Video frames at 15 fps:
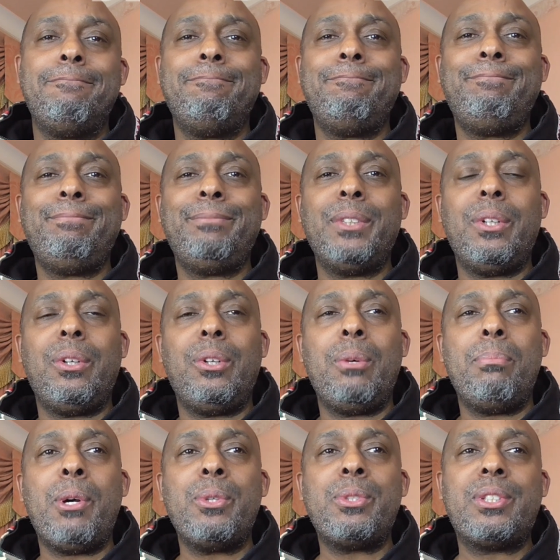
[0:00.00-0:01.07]

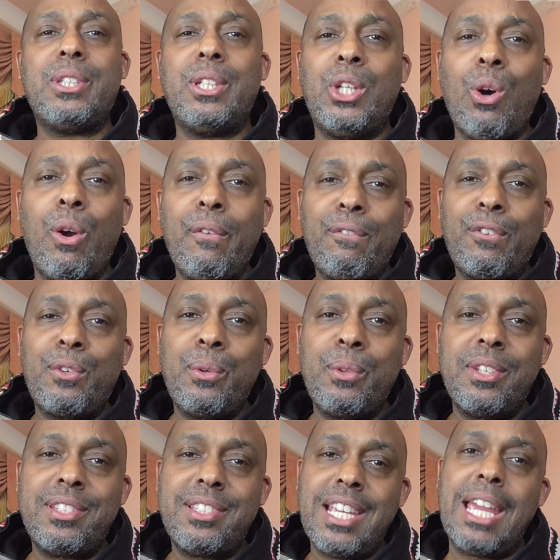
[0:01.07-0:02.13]
almost going through
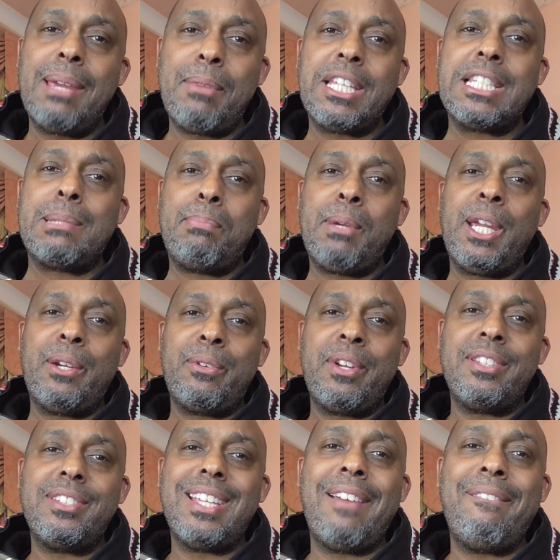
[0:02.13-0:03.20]
the same experience